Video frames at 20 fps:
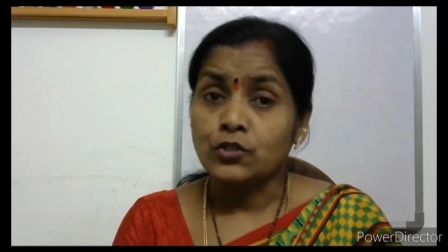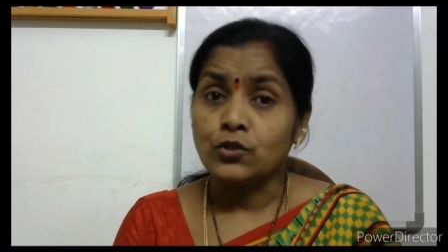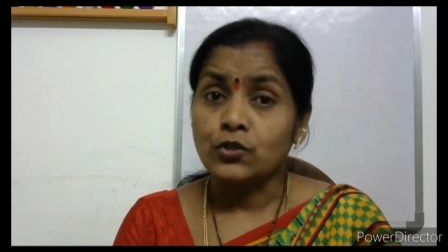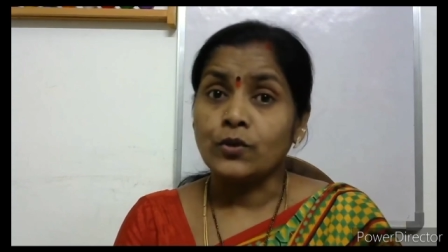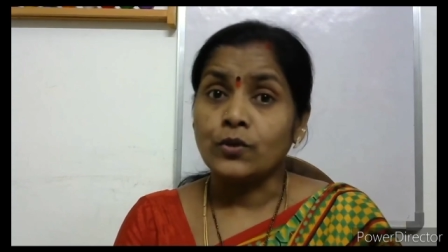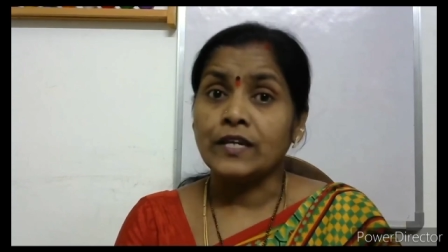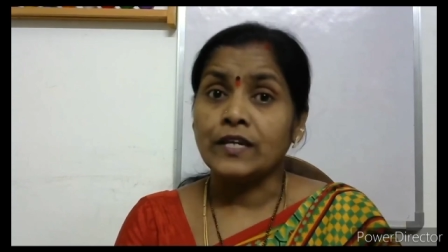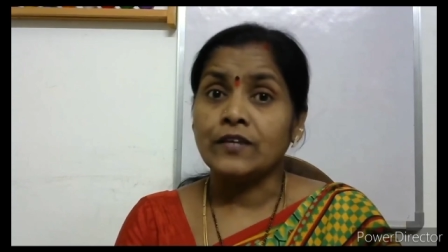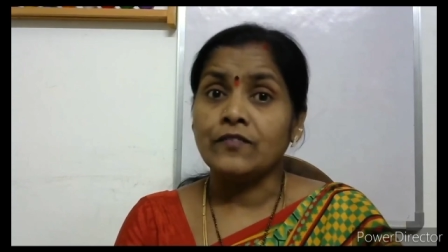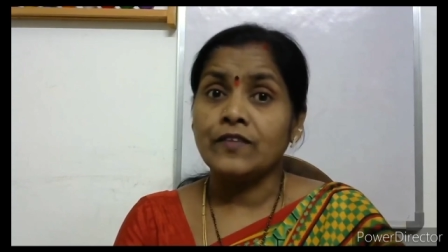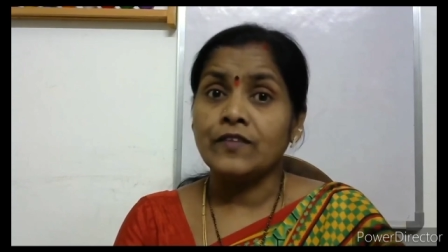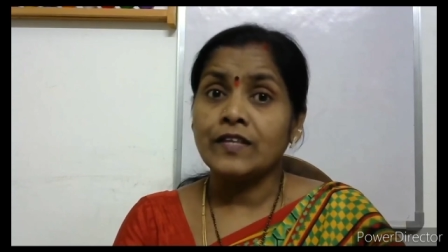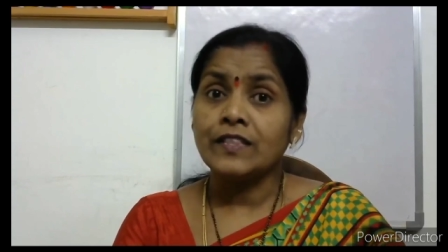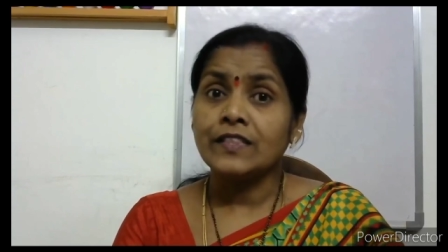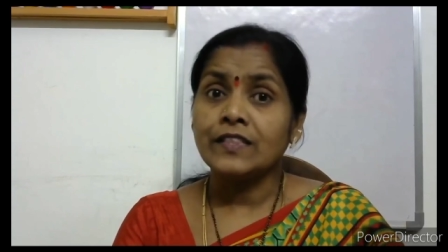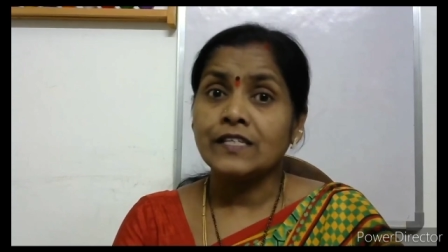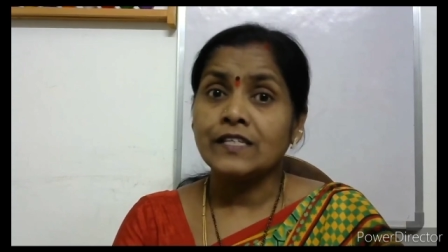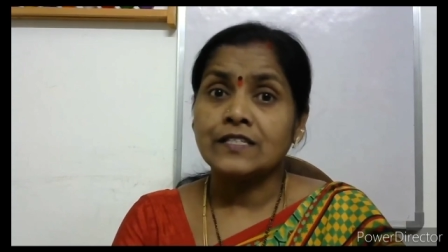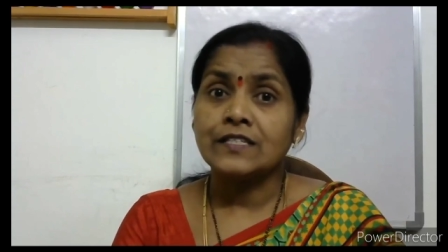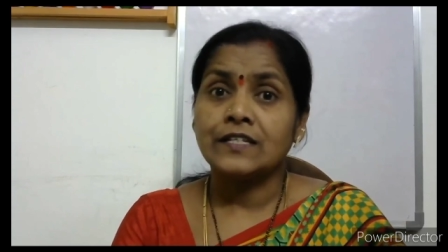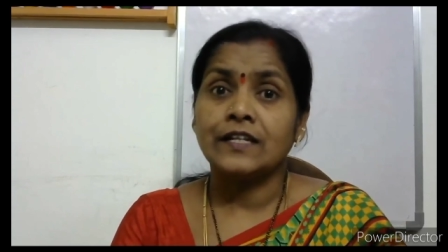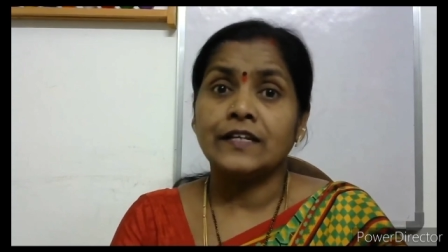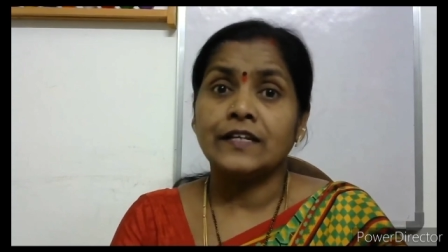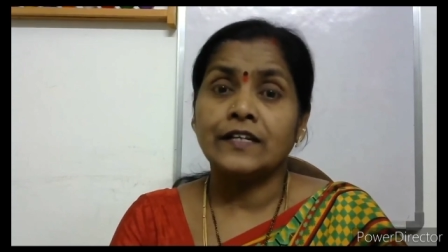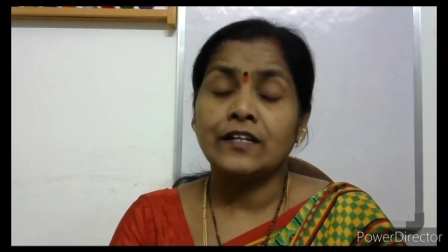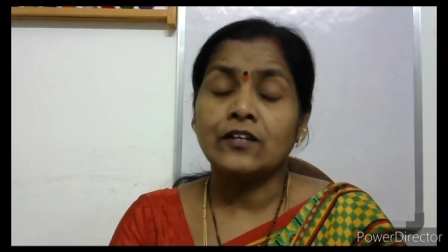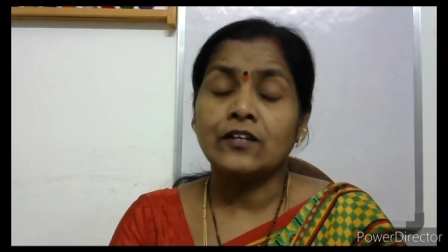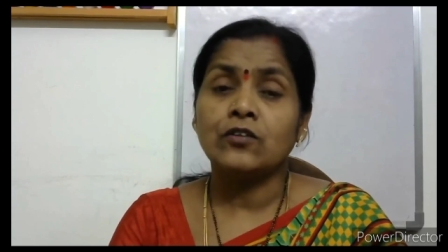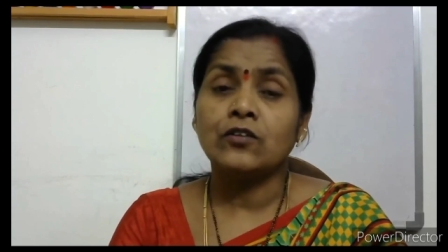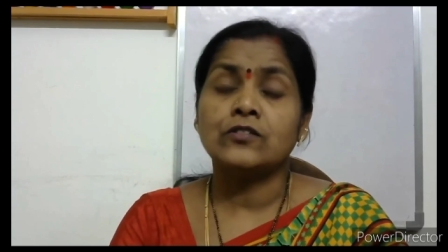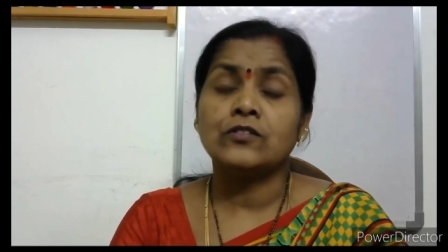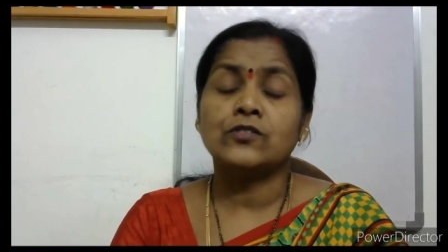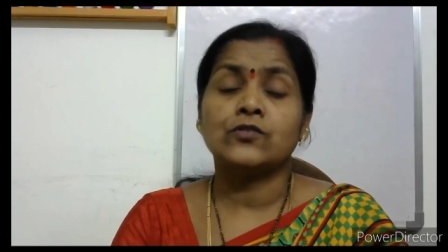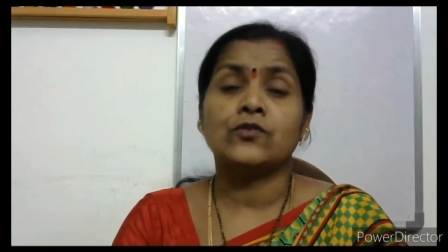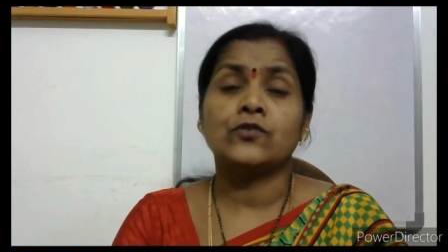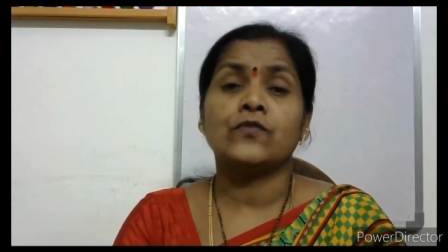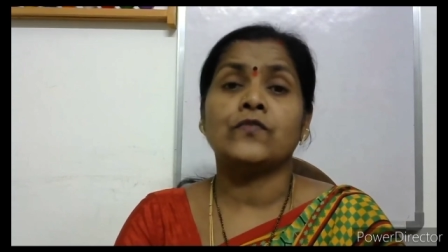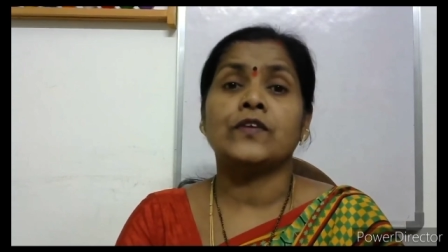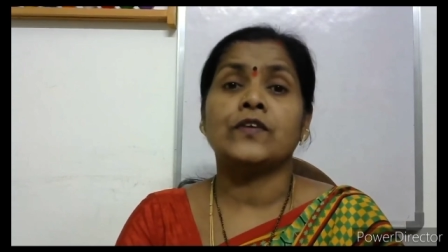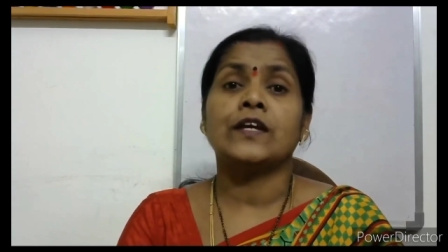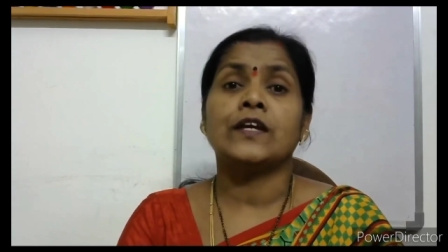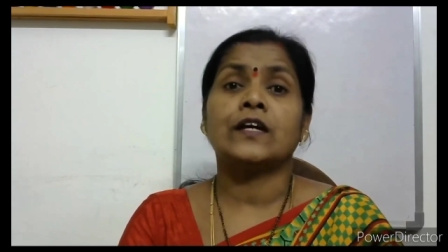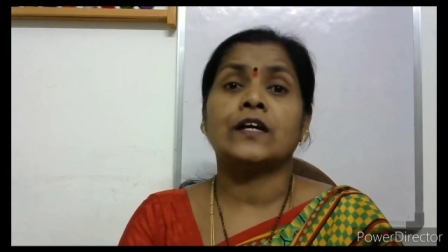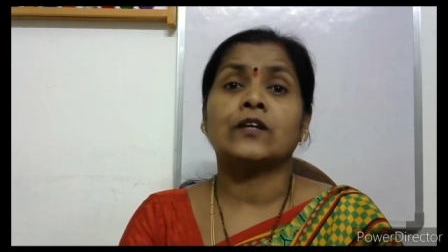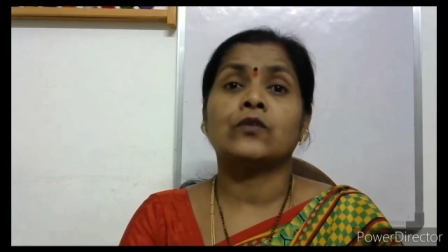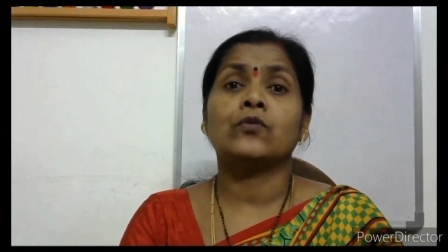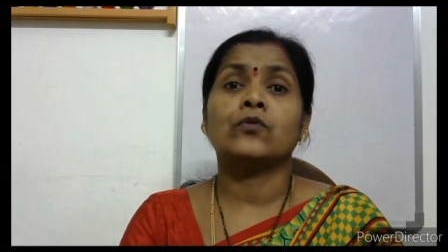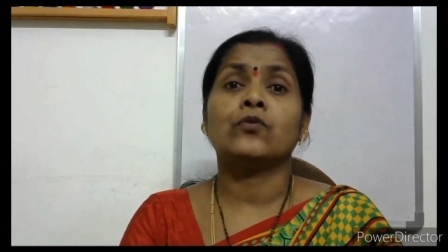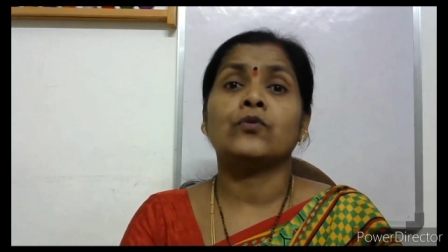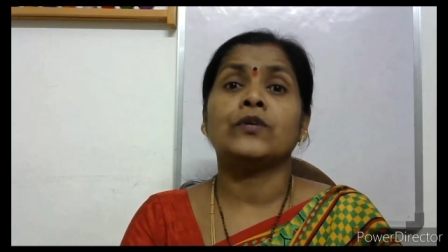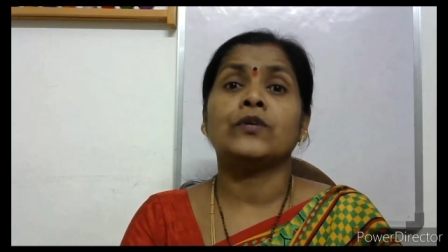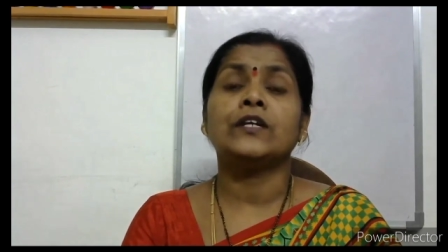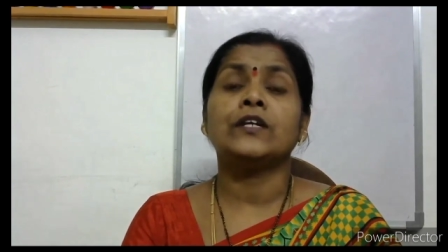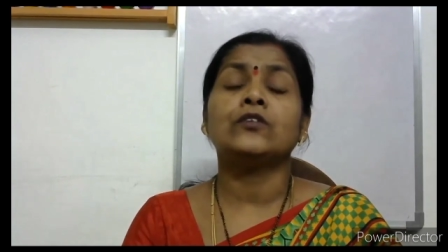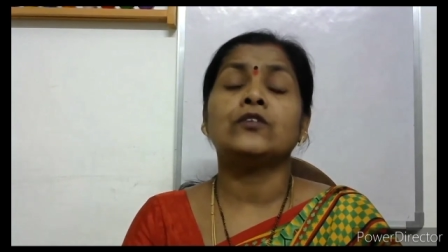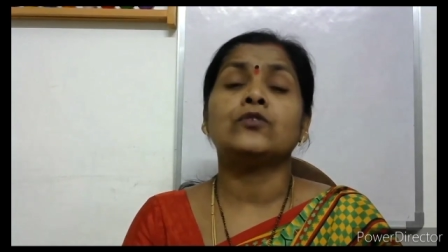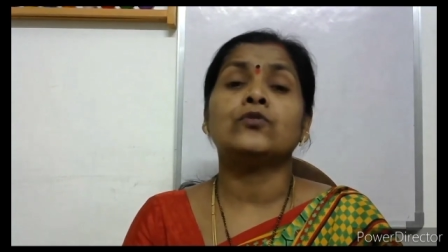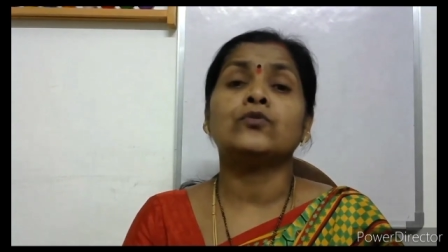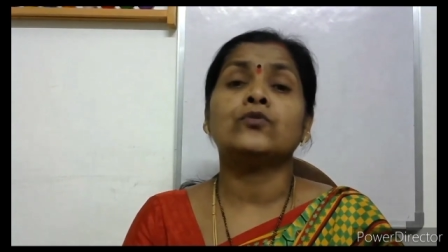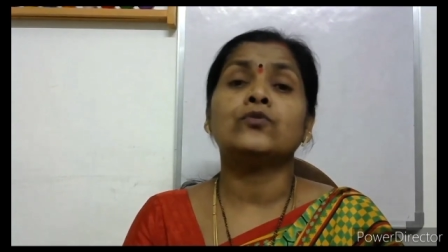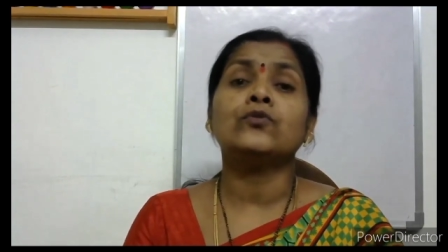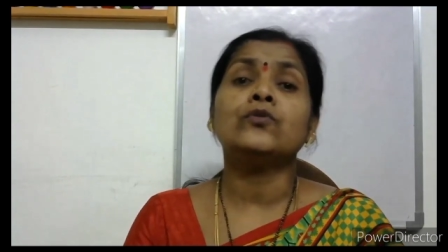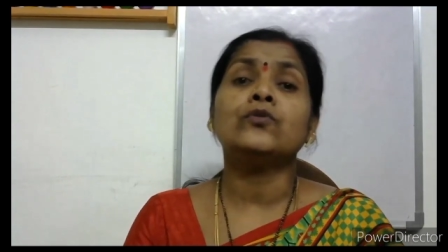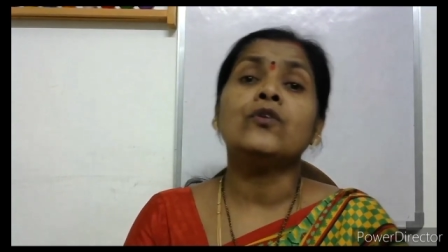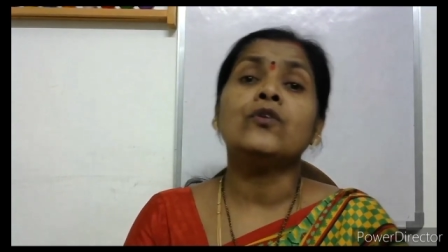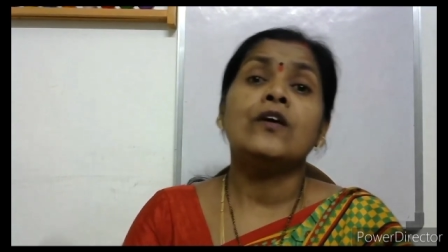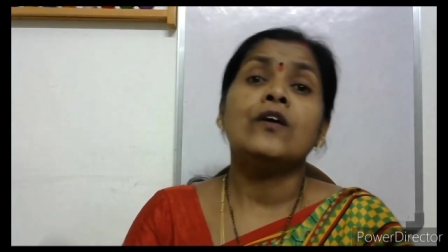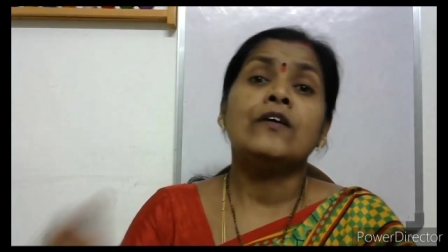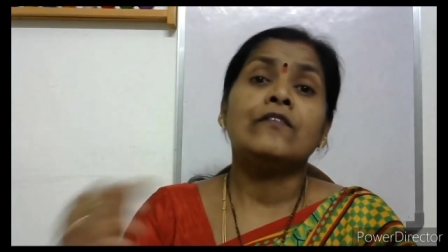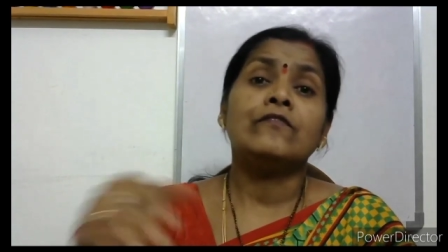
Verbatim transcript: so even this letter also we are going to